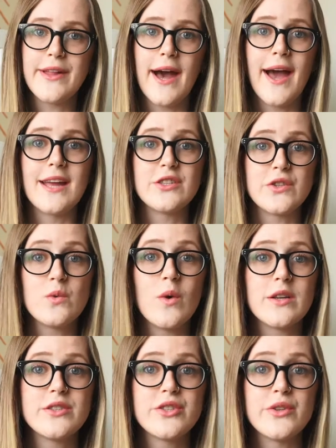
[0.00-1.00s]
that, I do
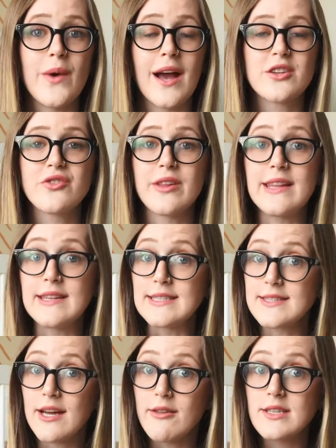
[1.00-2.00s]
want to actually
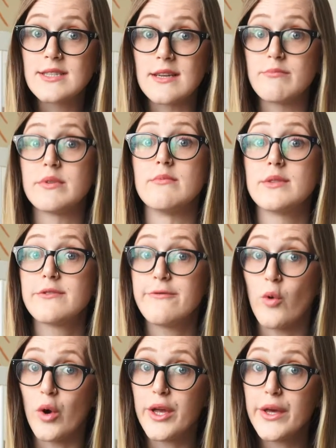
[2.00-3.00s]
list out the symptoms
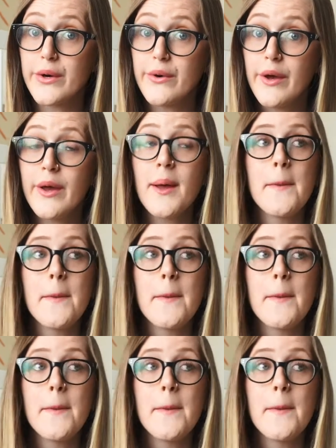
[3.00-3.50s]
for you,